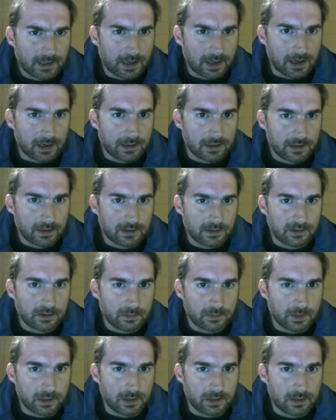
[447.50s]
Not so
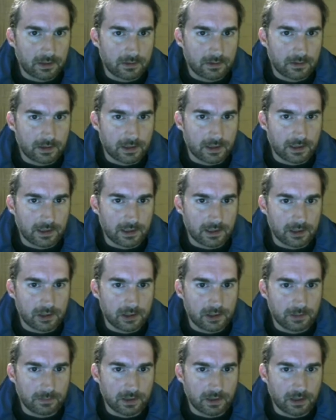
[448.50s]
much. Just trying to get a ship
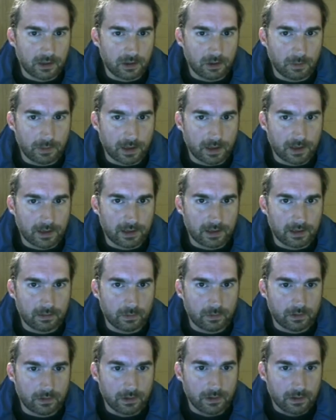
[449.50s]
to go behind
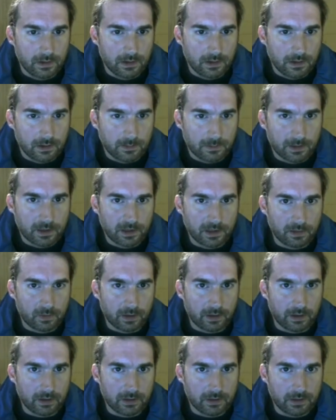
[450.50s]
one of the
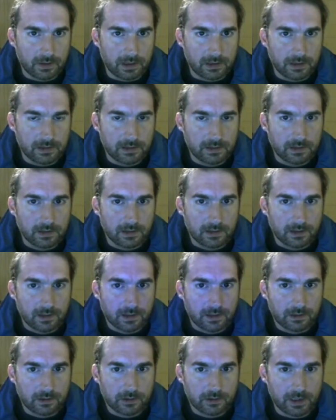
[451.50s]
trees. I'll
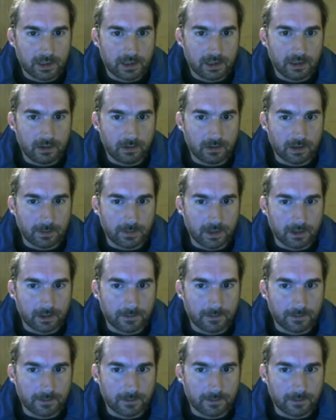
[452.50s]
try to do it up here.